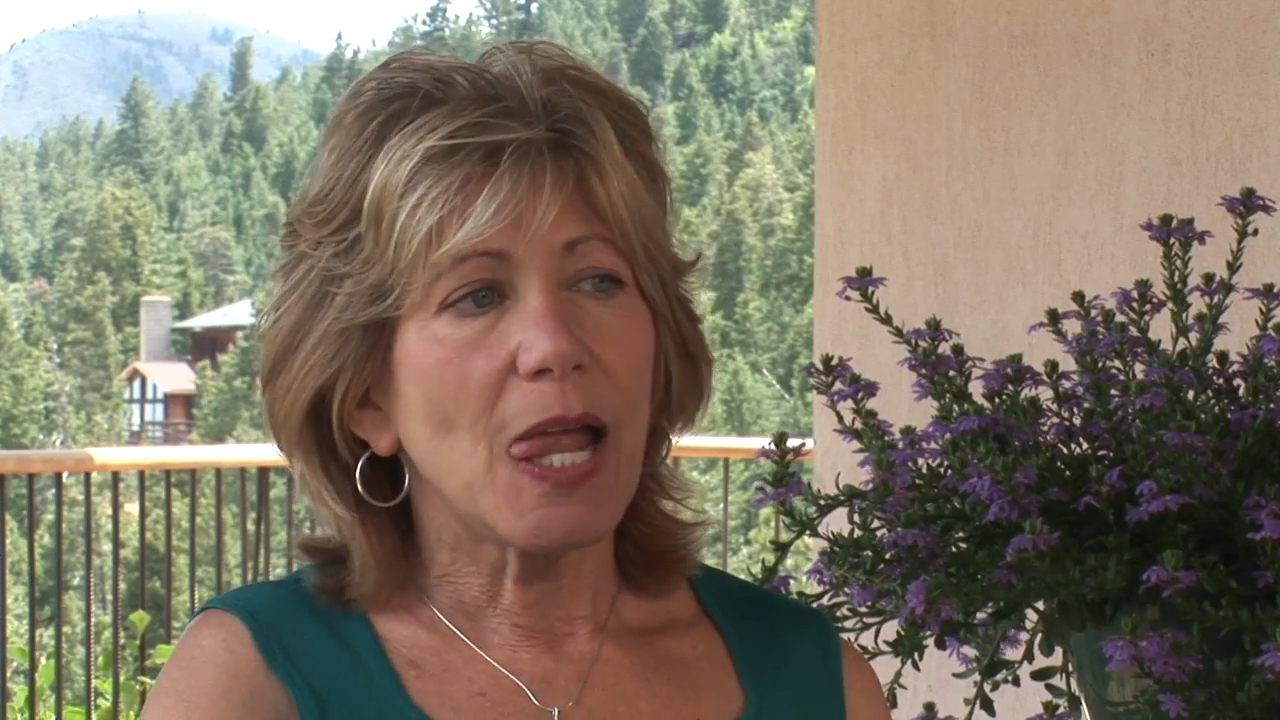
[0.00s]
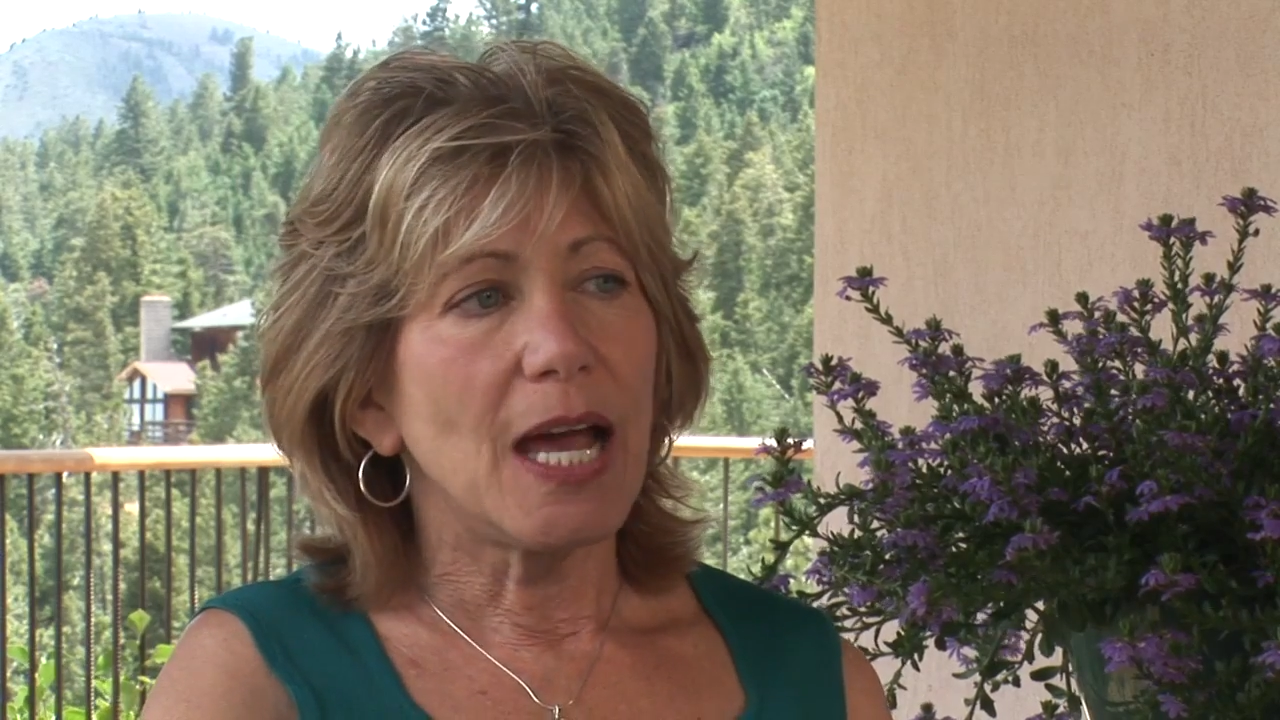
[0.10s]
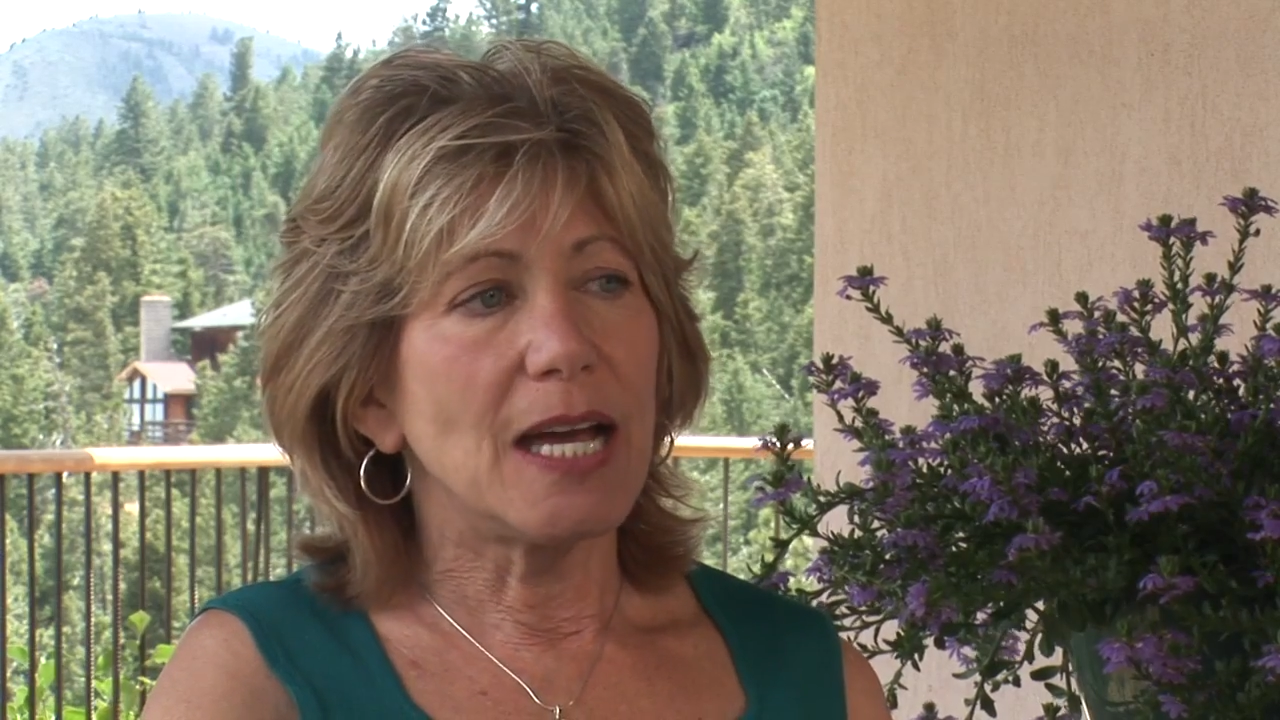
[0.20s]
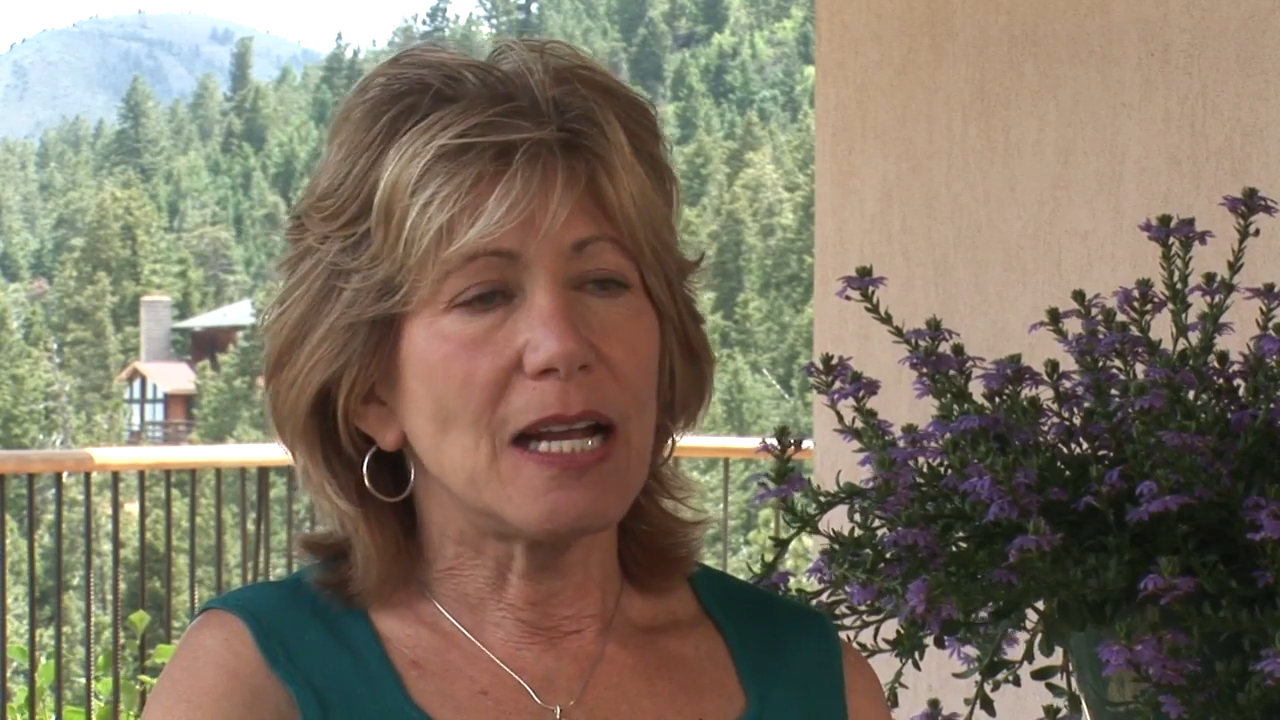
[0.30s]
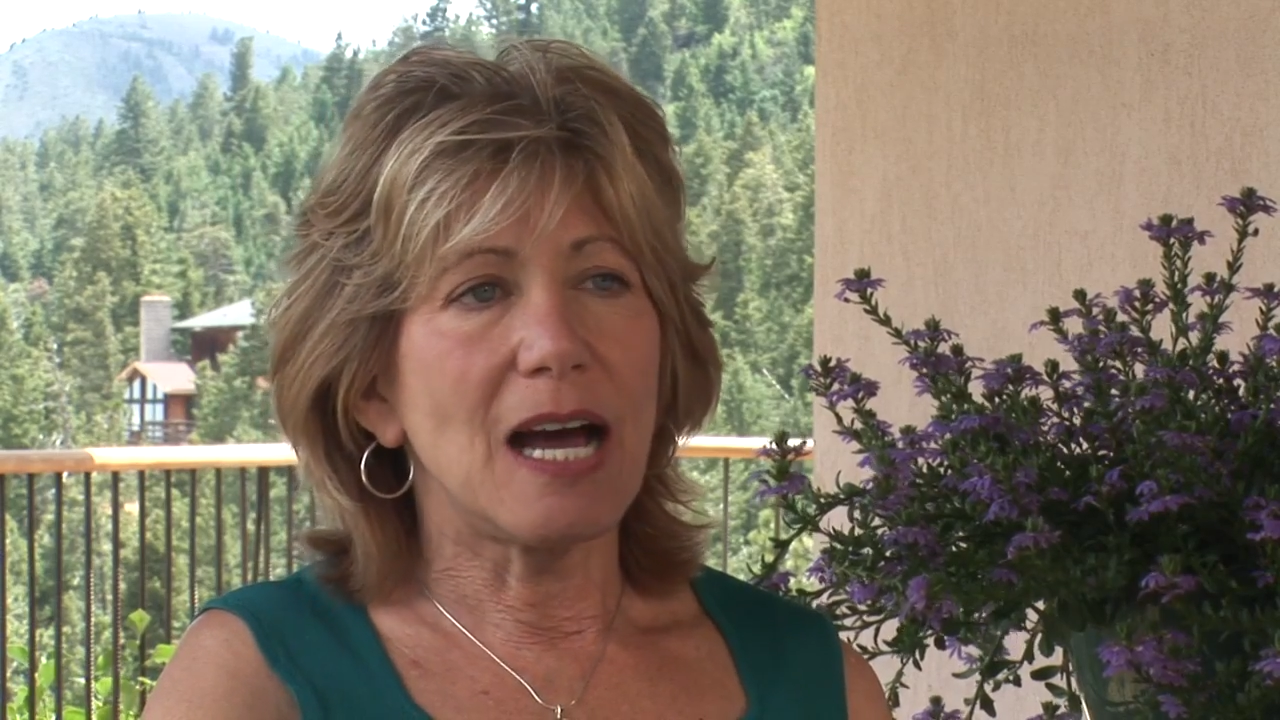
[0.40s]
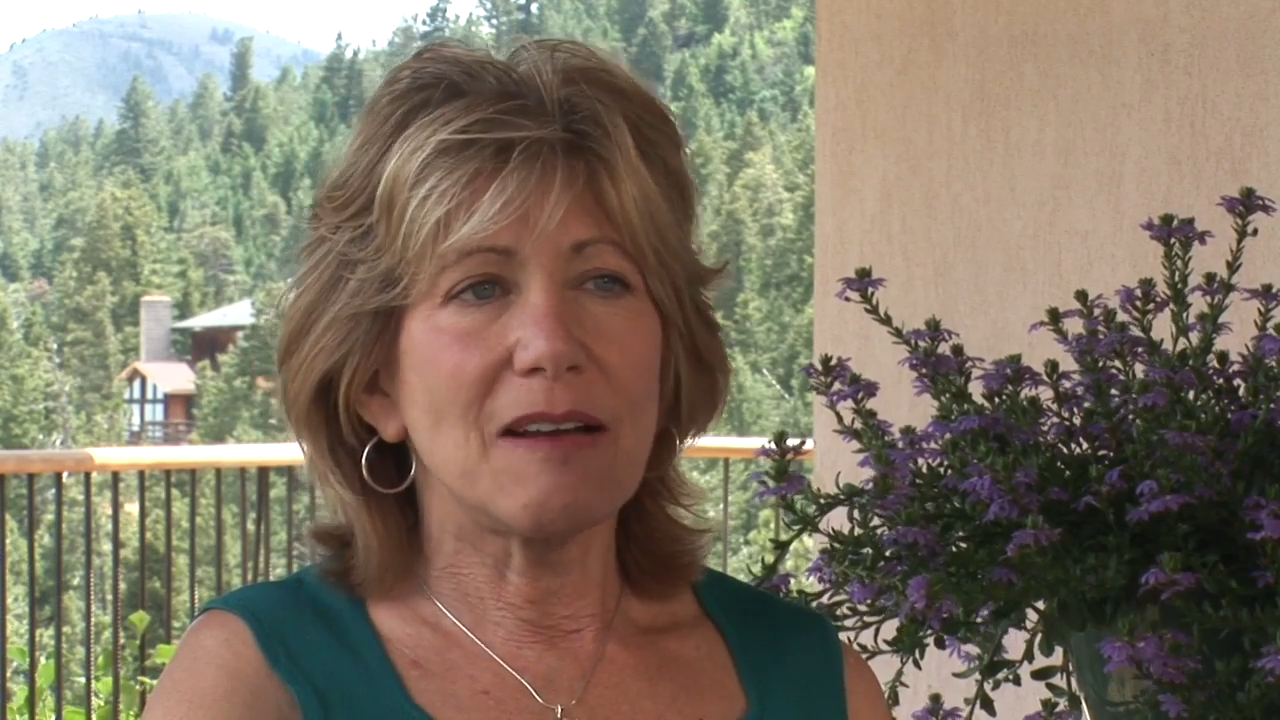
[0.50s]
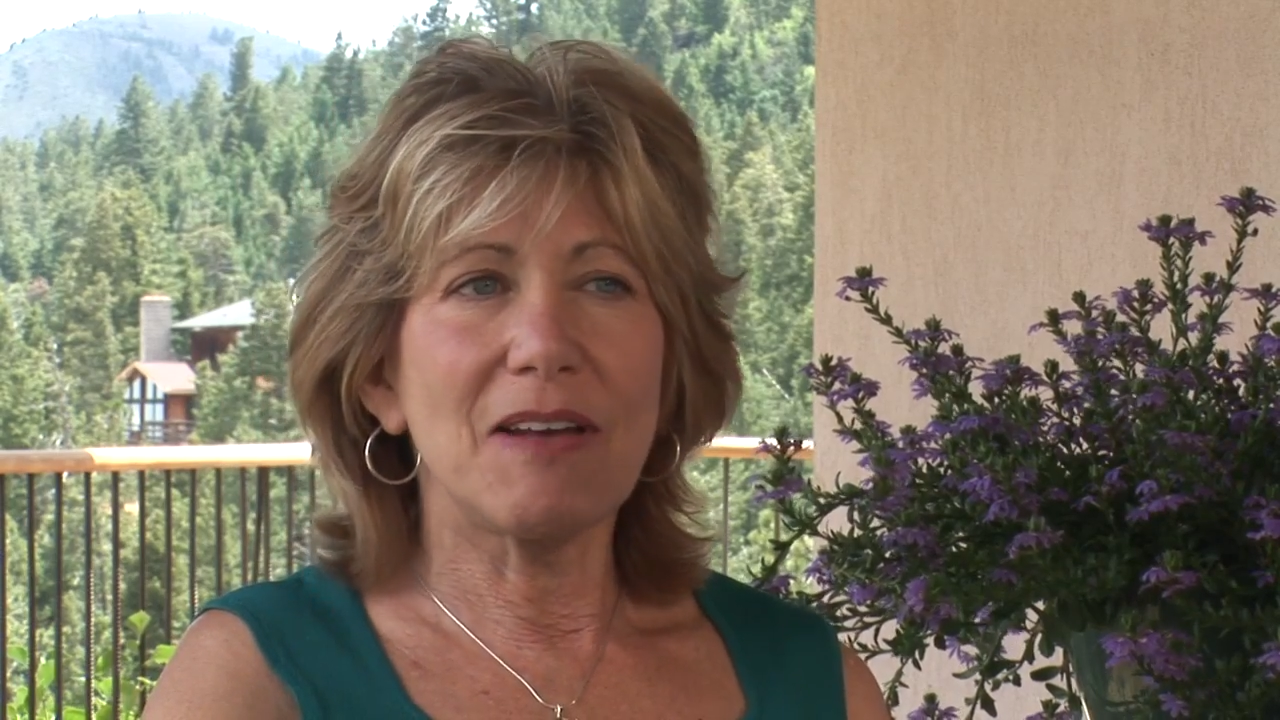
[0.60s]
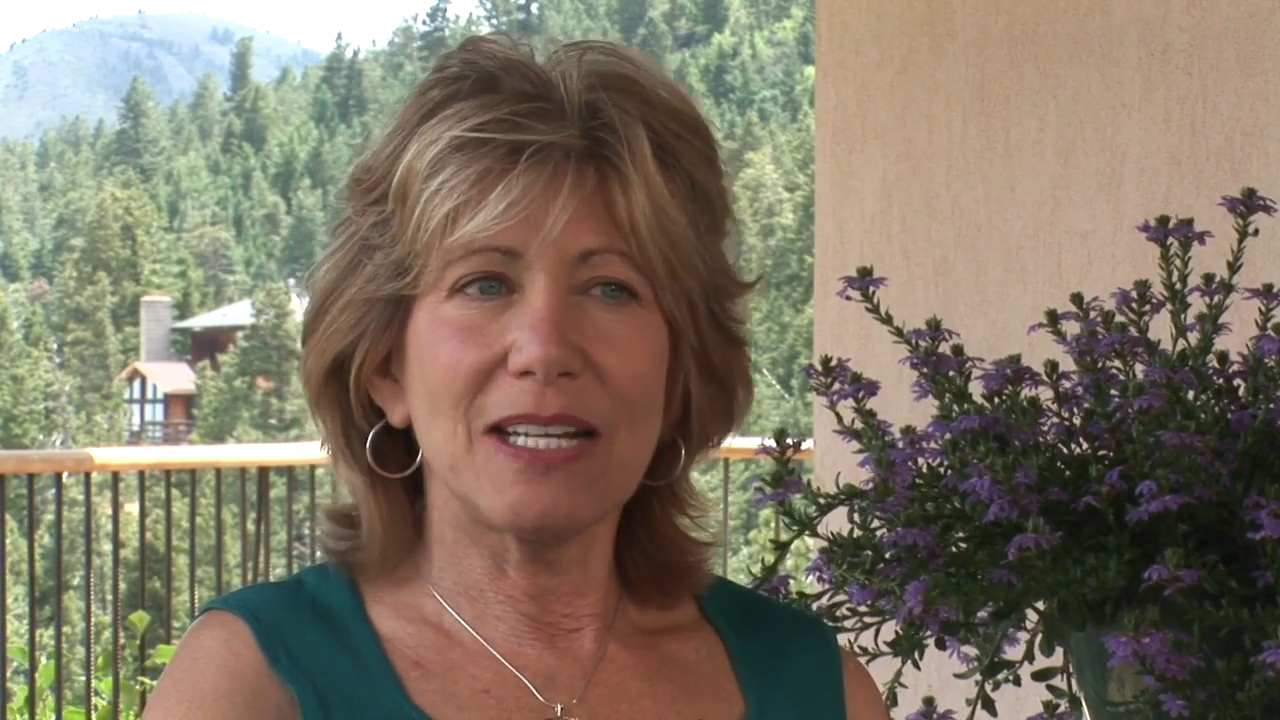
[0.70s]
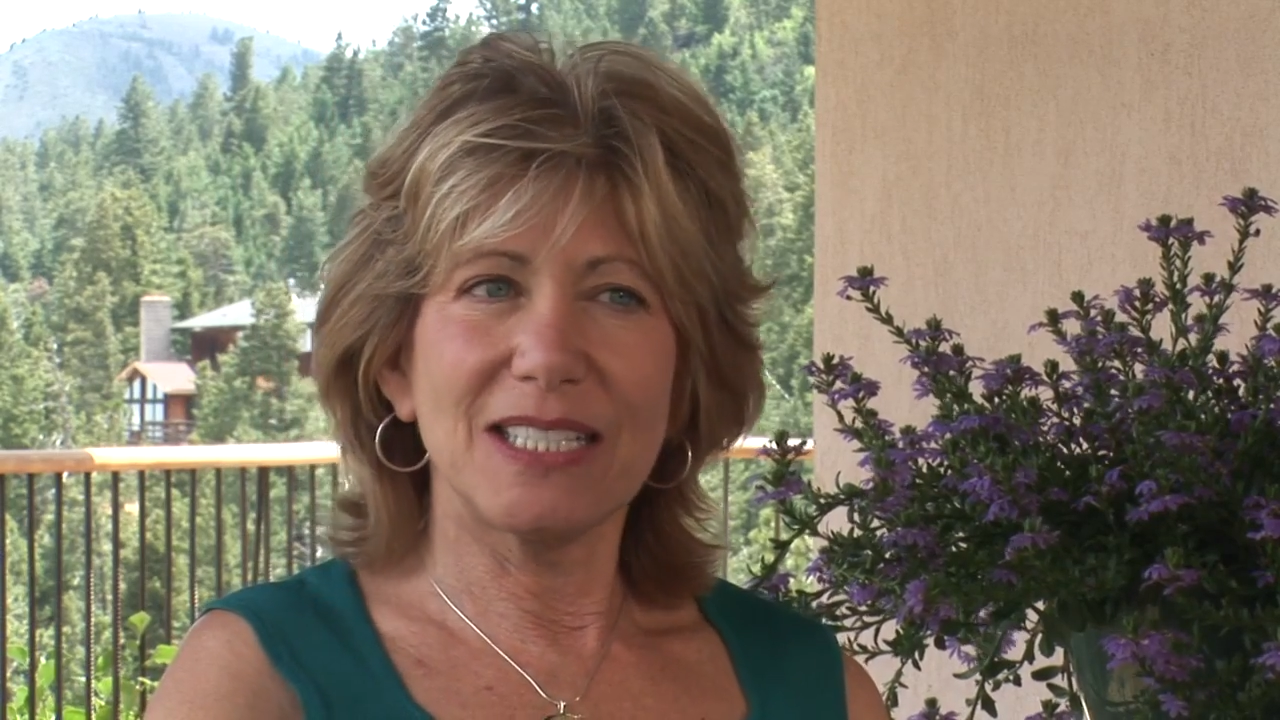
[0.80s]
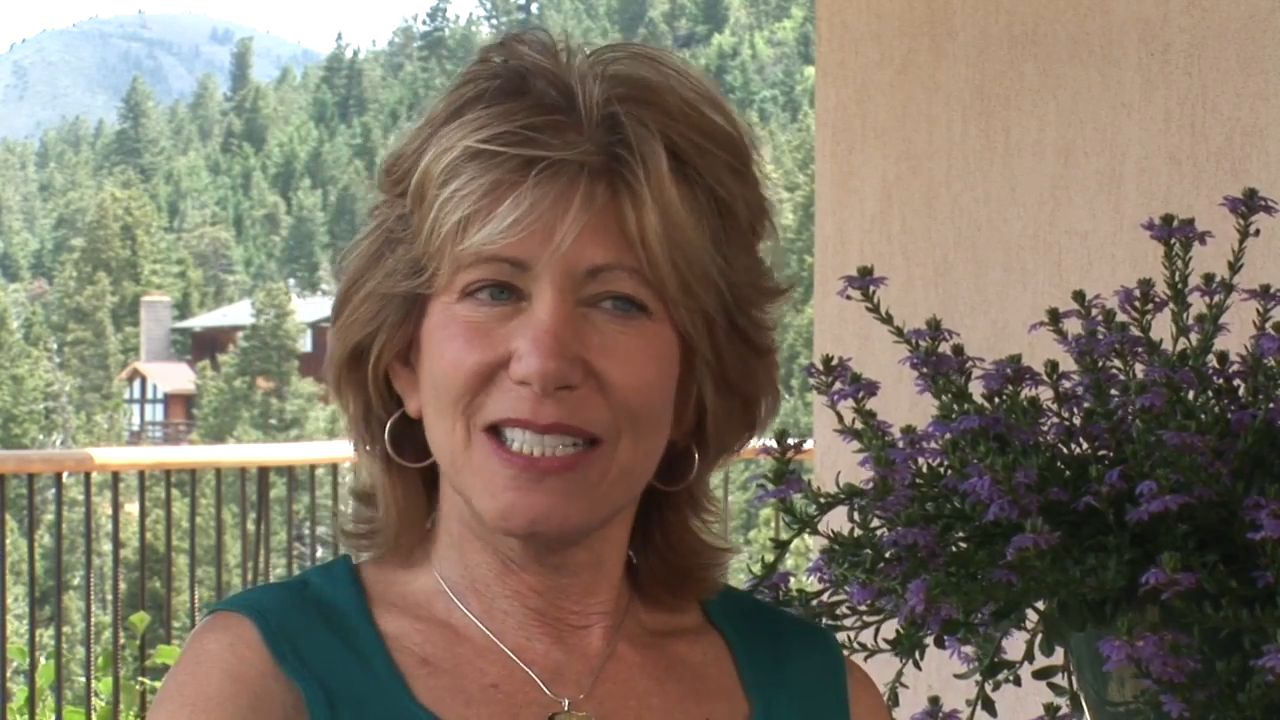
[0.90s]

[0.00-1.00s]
And I've had